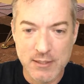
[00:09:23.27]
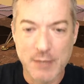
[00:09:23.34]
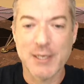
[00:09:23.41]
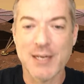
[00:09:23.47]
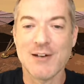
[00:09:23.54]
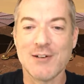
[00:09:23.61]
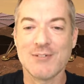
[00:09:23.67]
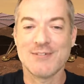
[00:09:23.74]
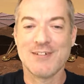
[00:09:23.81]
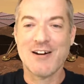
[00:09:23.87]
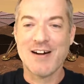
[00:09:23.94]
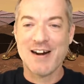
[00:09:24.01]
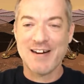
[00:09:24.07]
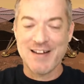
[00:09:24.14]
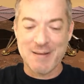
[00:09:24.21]
There we go. All
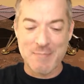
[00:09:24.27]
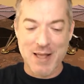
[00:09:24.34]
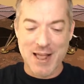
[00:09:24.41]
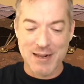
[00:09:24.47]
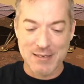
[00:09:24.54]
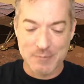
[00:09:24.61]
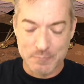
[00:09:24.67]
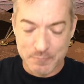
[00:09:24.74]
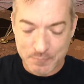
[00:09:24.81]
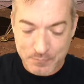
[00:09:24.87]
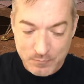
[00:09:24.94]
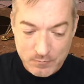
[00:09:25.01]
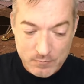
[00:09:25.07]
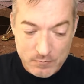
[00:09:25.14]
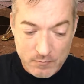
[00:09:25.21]
right, I'm back.
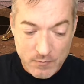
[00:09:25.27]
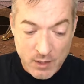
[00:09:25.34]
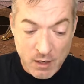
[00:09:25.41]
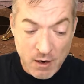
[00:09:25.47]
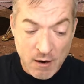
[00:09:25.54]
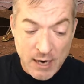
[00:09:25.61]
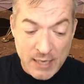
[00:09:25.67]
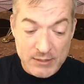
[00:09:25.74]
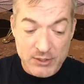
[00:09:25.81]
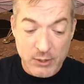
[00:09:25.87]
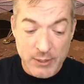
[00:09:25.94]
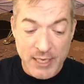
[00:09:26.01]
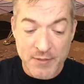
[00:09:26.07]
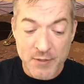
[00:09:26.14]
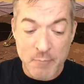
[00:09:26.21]
All right. So
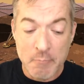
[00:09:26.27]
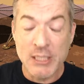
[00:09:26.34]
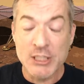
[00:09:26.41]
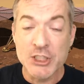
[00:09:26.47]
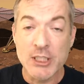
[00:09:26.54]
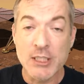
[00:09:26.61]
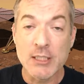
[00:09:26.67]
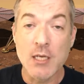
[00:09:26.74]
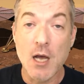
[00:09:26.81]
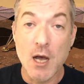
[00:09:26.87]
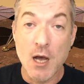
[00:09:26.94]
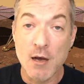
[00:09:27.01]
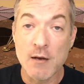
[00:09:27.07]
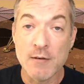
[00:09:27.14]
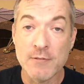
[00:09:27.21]
again, the mission
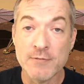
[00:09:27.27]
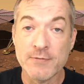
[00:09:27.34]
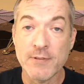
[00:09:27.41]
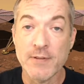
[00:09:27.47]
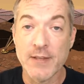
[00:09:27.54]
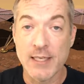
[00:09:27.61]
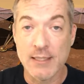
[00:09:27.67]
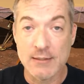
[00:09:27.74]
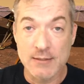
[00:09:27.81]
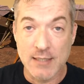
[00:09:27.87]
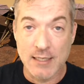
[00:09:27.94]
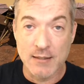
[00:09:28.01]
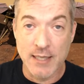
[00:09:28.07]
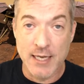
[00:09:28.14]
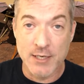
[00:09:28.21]
of the
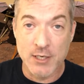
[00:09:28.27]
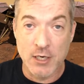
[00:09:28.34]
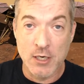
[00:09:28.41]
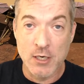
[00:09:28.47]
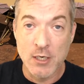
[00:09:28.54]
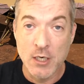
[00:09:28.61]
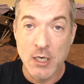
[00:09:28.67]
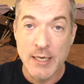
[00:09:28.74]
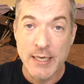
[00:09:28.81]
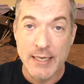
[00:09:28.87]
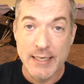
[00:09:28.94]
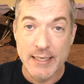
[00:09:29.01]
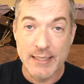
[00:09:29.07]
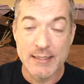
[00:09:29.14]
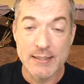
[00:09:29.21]
InSight lander
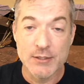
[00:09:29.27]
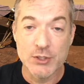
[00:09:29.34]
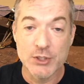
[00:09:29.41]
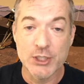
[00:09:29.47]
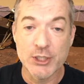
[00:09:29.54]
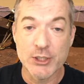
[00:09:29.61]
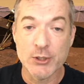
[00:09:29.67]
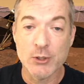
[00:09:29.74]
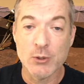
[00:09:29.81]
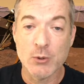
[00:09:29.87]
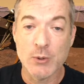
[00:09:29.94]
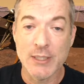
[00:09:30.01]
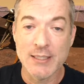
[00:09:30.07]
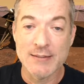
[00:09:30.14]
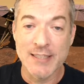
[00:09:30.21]
is
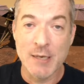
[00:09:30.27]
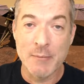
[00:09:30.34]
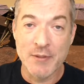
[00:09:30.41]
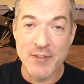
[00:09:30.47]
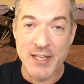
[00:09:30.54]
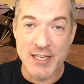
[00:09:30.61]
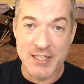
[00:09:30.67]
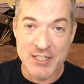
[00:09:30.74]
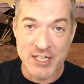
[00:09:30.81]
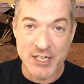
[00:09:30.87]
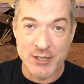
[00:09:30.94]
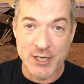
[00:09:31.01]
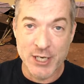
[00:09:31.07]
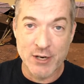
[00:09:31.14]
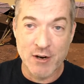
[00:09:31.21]
to examine the
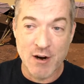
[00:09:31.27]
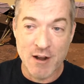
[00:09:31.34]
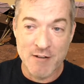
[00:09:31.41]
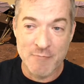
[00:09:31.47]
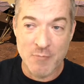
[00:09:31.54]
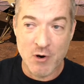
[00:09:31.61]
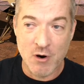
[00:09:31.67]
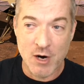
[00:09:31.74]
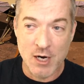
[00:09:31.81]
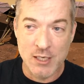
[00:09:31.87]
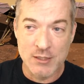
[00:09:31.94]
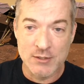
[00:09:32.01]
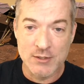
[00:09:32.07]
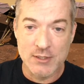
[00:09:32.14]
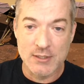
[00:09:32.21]
interior of
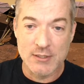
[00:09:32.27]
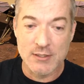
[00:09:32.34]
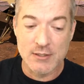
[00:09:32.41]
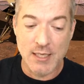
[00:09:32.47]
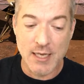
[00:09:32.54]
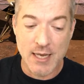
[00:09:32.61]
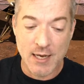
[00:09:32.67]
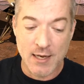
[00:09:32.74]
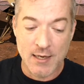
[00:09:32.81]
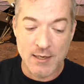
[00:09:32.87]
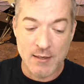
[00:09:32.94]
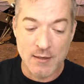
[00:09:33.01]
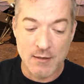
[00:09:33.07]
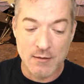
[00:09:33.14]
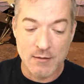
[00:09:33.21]
Mars.
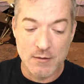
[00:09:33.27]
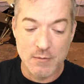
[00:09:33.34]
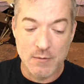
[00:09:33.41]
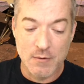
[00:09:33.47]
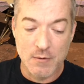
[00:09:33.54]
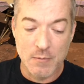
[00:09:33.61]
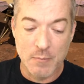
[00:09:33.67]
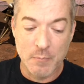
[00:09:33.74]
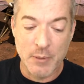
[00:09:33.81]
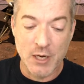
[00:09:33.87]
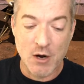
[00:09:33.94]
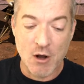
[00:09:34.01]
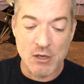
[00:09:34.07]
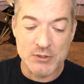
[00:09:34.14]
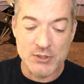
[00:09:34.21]

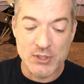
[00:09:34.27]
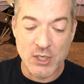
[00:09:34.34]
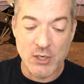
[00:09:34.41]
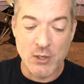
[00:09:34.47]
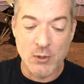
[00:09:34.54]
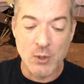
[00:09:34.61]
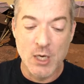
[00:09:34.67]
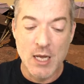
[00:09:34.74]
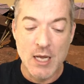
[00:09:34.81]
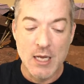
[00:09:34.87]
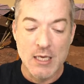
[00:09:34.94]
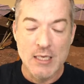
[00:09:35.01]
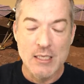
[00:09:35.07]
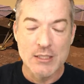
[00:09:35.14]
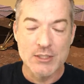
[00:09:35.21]
But also
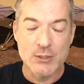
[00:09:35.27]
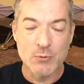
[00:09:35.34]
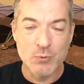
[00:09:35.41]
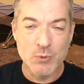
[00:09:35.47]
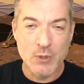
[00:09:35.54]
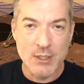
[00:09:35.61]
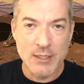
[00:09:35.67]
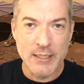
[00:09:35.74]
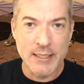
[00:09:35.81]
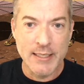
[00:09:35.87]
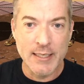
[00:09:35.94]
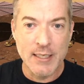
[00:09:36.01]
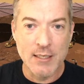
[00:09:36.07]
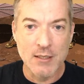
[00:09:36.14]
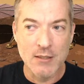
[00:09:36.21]
to
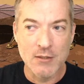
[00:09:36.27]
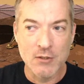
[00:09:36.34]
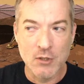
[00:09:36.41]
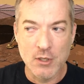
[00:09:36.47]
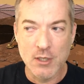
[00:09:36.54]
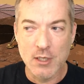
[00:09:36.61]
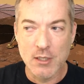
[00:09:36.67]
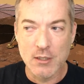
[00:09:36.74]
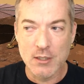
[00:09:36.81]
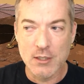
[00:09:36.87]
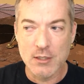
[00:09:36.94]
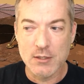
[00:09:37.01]
really look